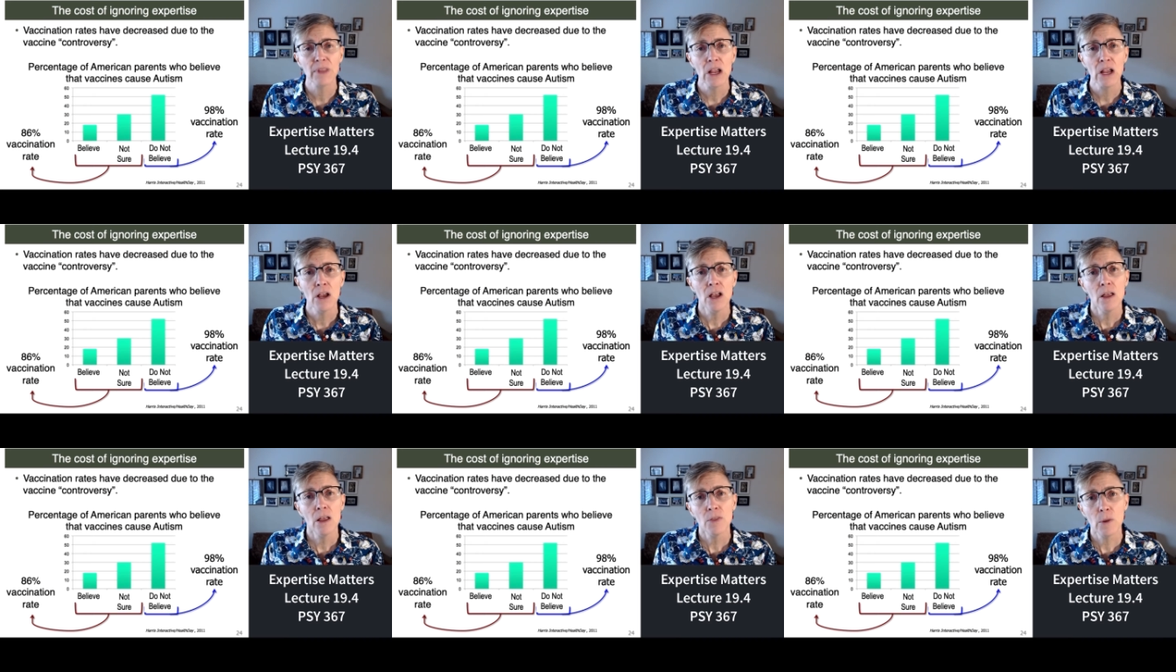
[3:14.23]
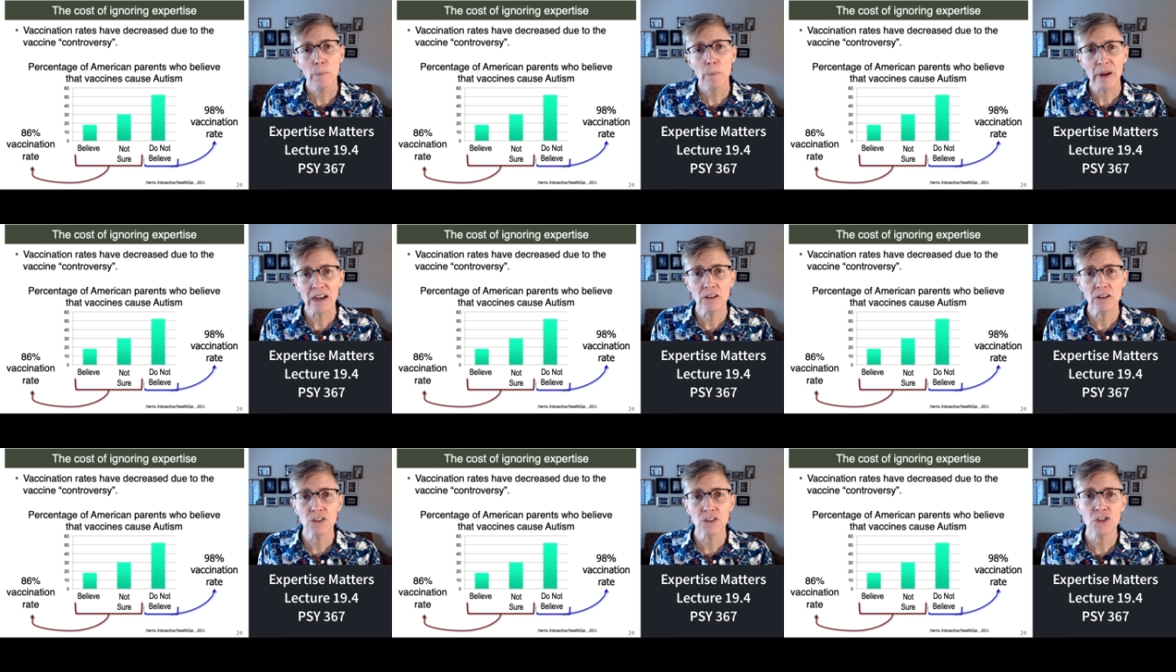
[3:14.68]
the
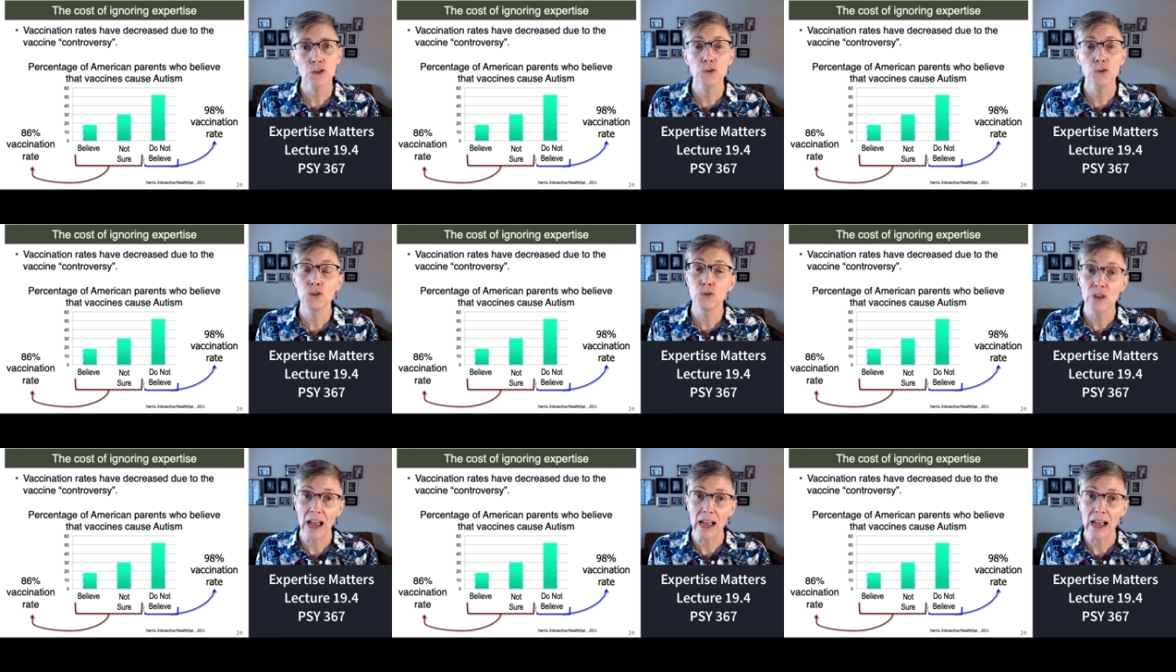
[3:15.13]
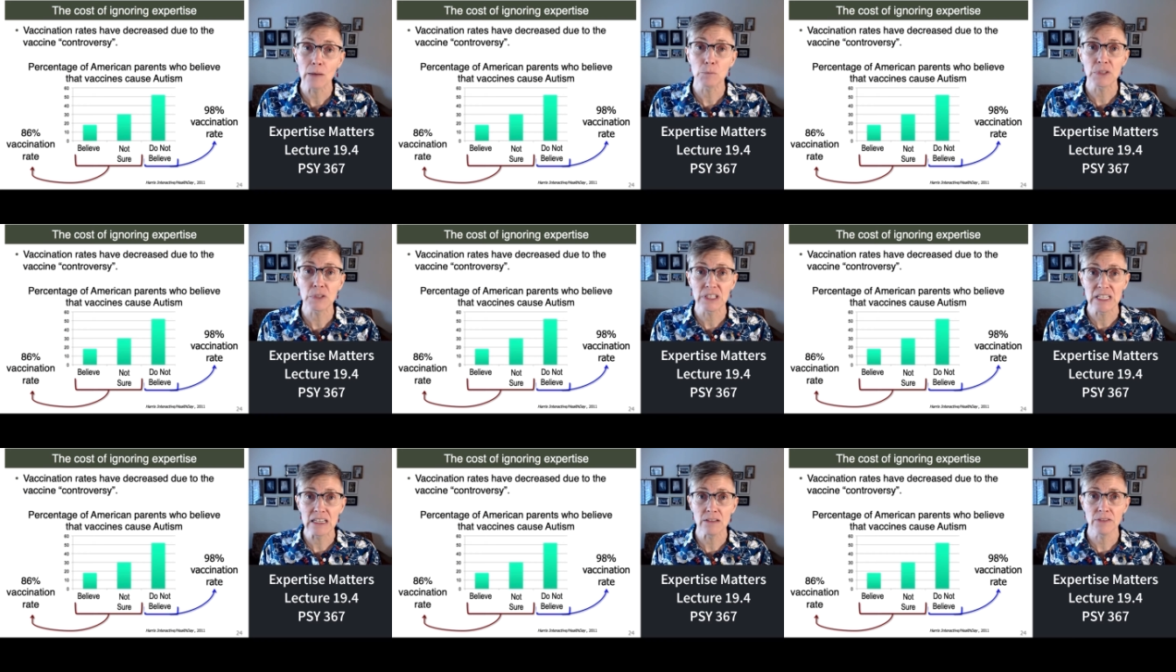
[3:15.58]
parents who do not
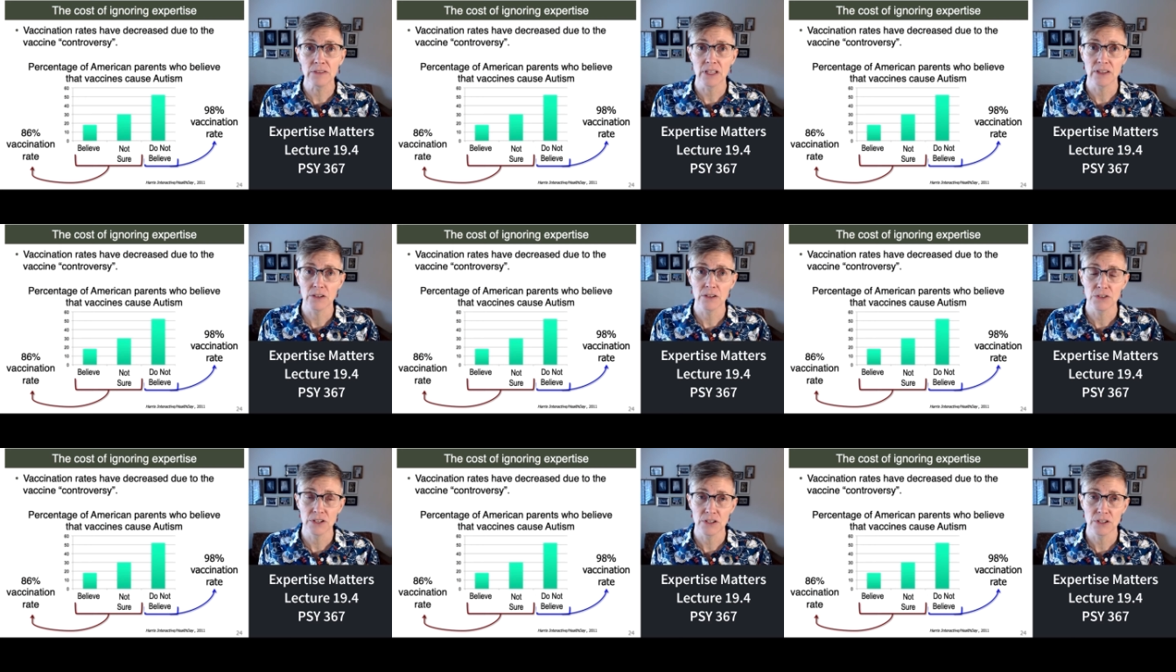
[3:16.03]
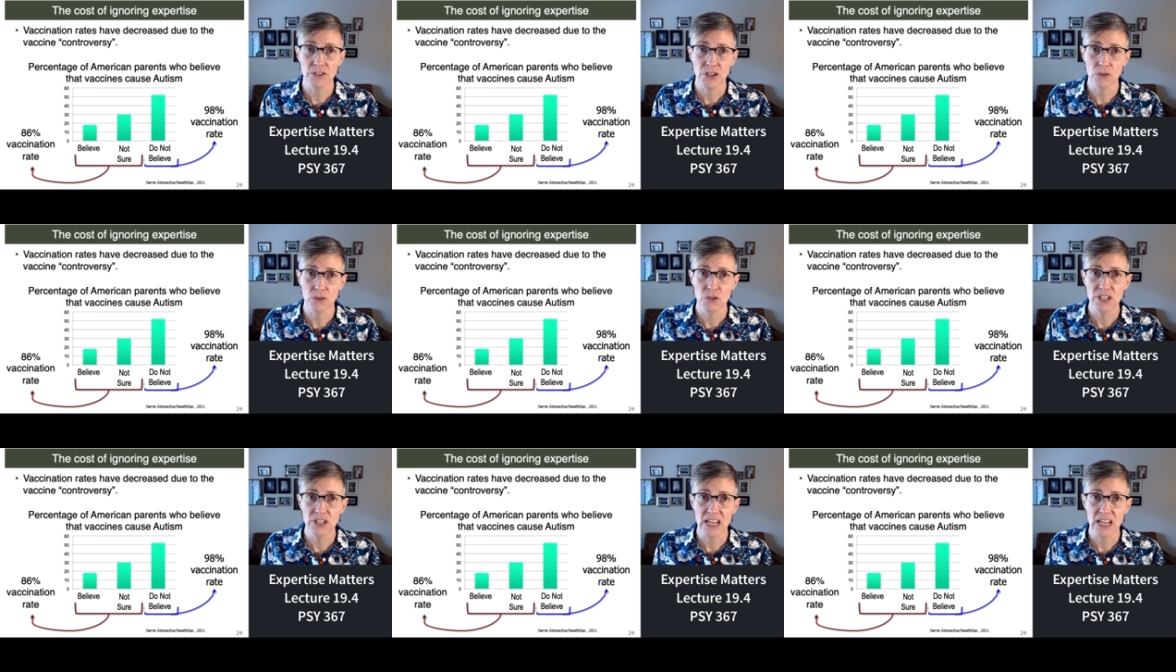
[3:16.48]
believe that there's an
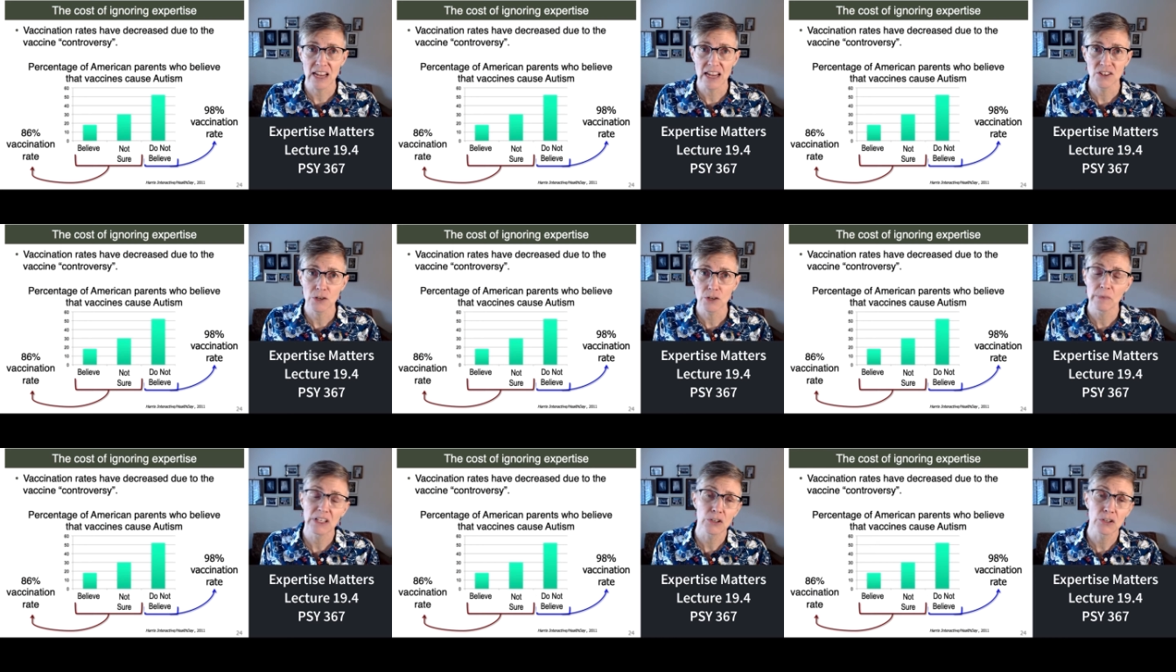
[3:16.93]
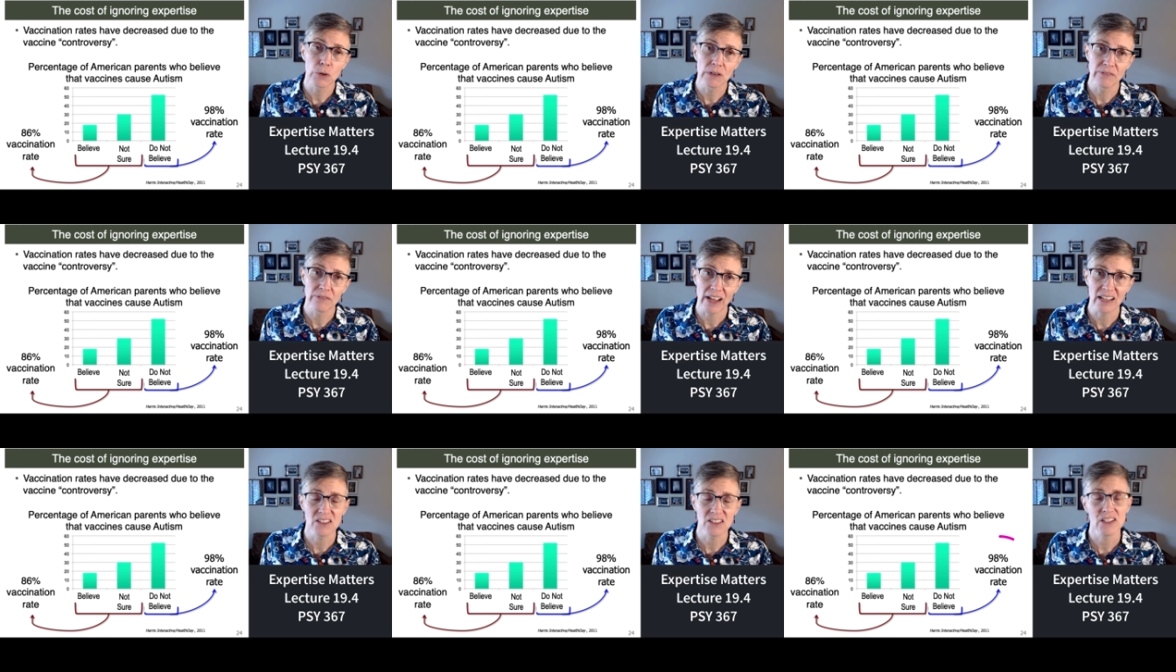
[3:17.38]
association between
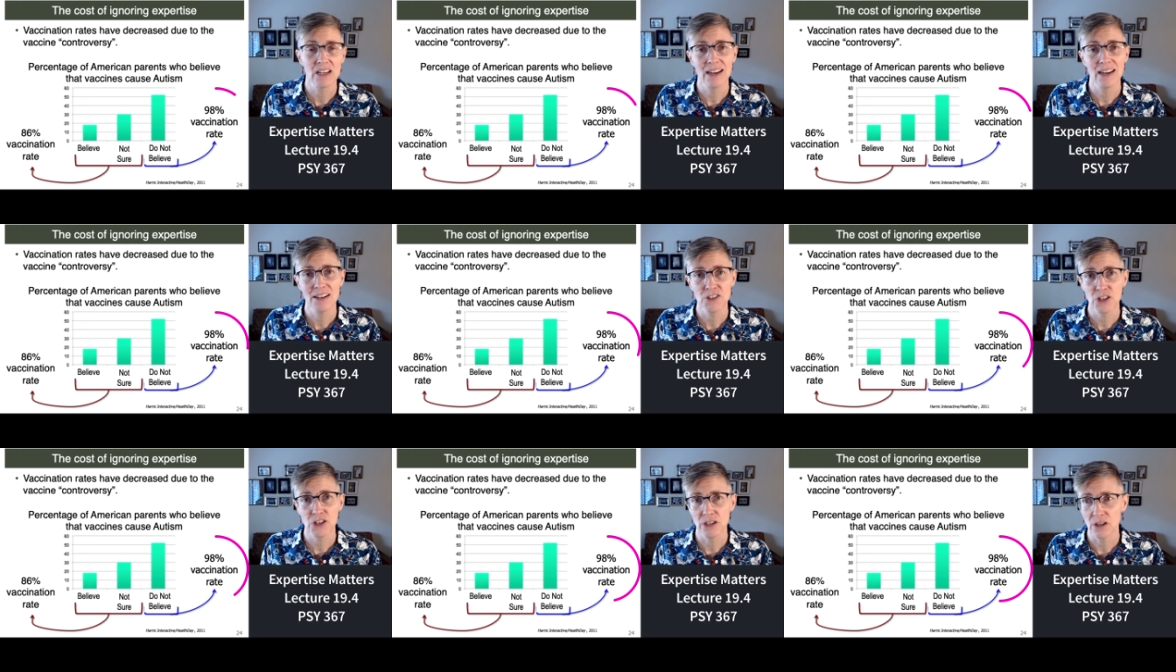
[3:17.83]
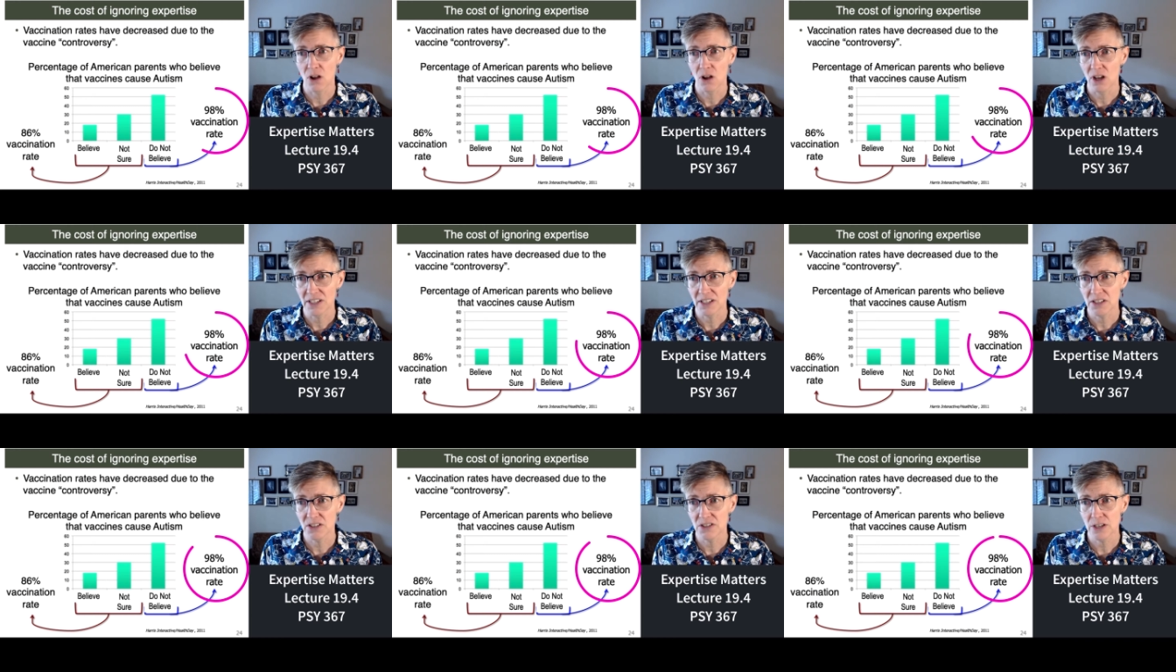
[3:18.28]
vaccination and
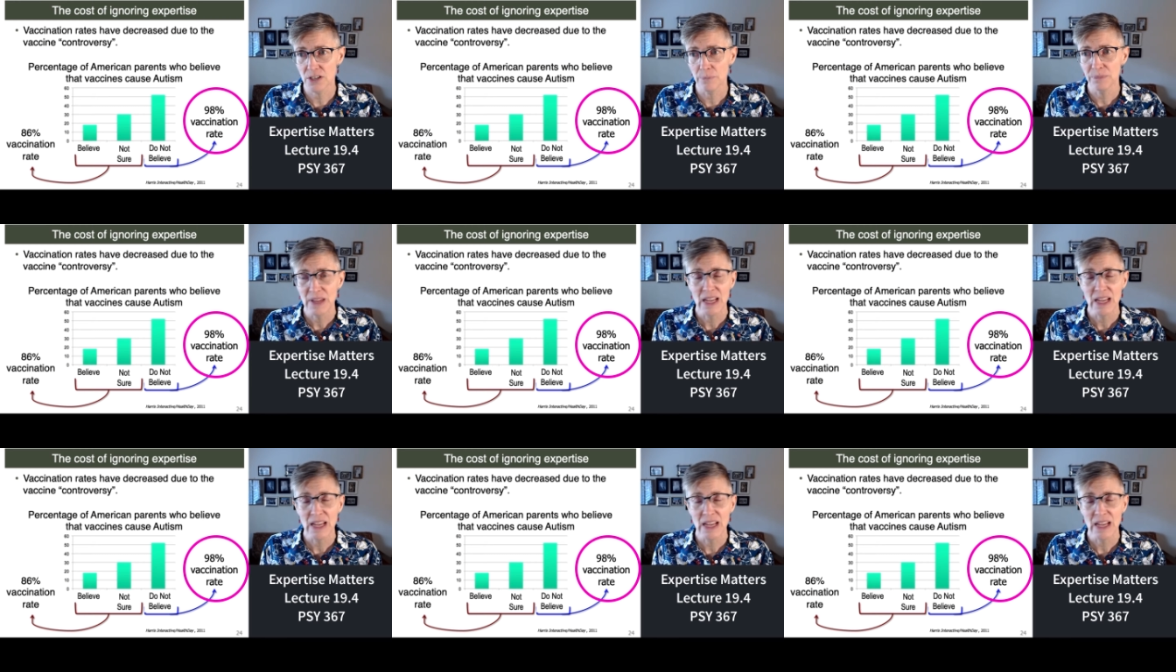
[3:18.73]
autism,